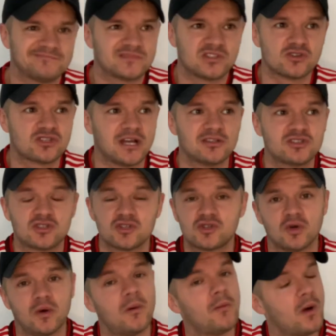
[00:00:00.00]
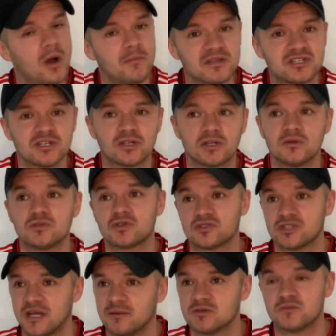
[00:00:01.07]
just against the show, but were missing goats because
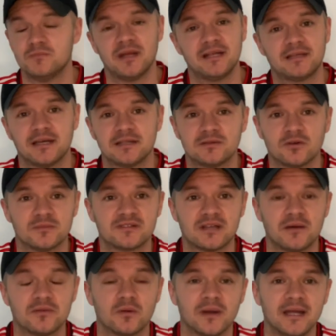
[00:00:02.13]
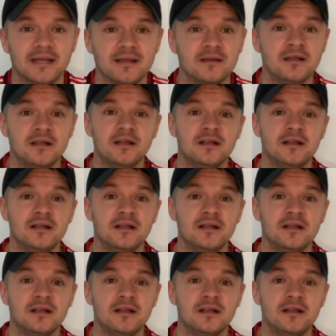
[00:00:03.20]
they was Mint getting up and down the wing.